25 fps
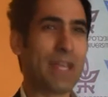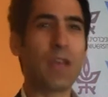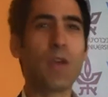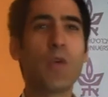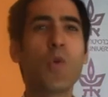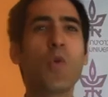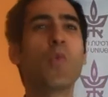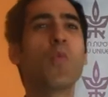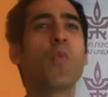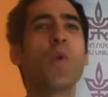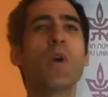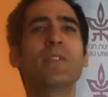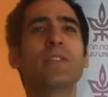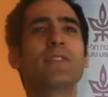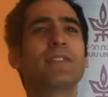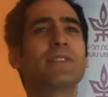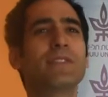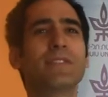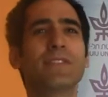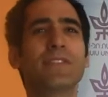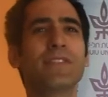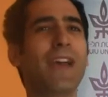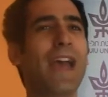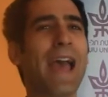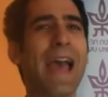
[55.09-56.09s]
Who wants
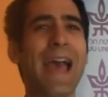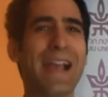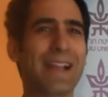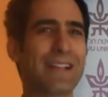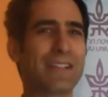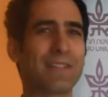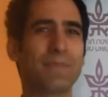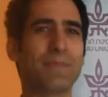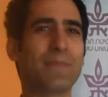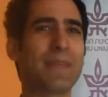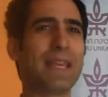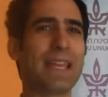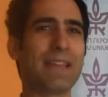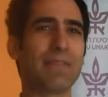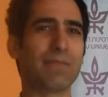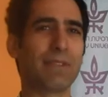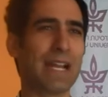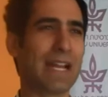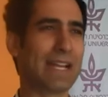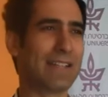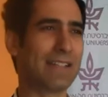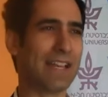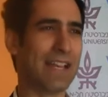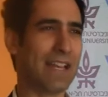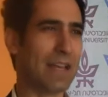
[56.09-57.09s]
to hack me,
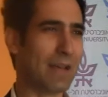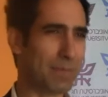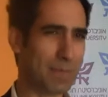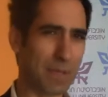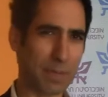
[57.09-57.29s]
right?